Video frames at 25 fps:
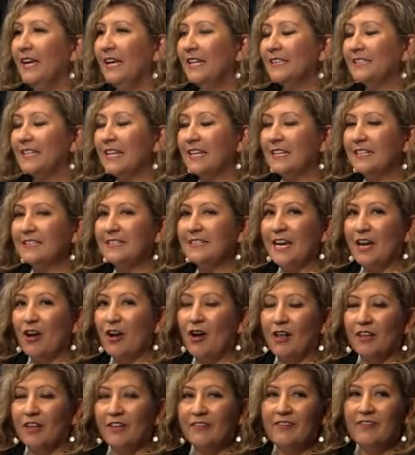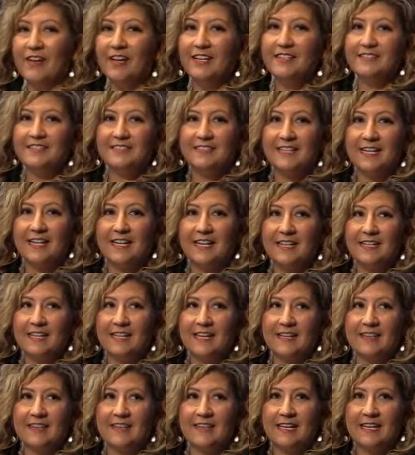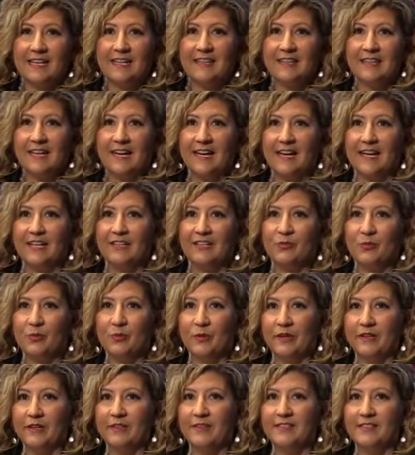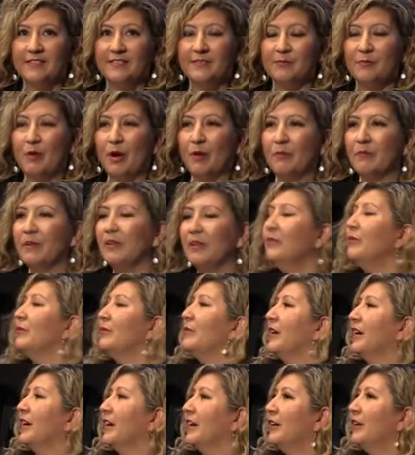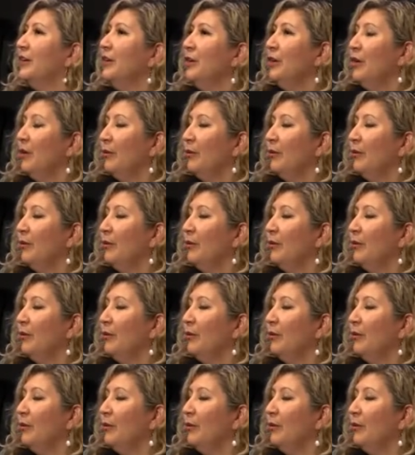it's going to take all of us, and I think that we're in this moment where